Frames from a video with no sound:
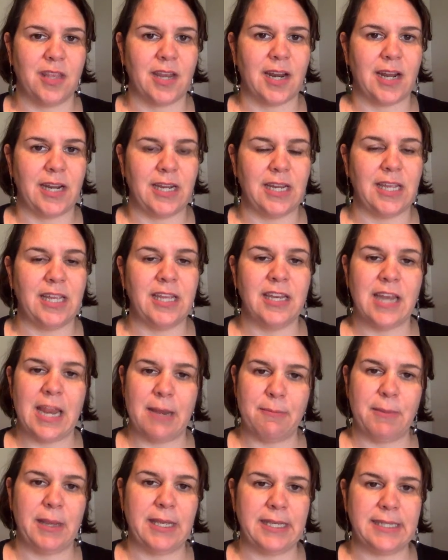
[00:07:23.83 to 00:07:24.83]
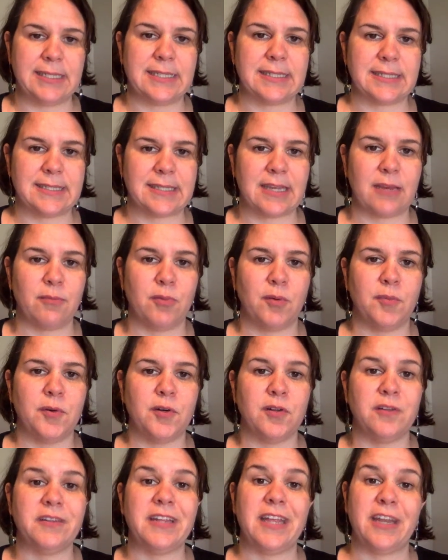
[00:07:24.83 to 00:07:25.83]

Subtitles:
that I need and making it skimmable